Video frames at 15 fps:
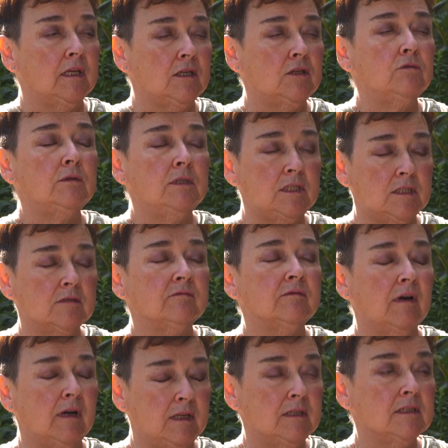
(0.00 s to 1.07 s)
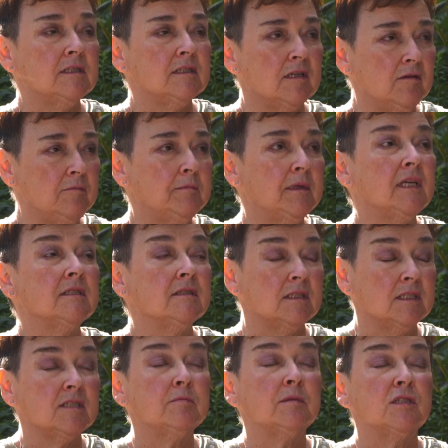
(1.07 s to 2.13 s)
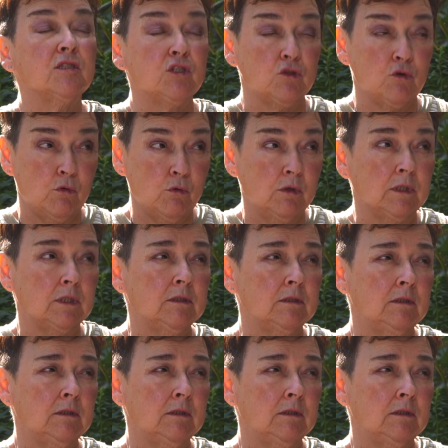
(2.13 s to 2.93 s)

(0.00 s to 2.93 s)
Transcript: you need to find this stuff because it's been stolen.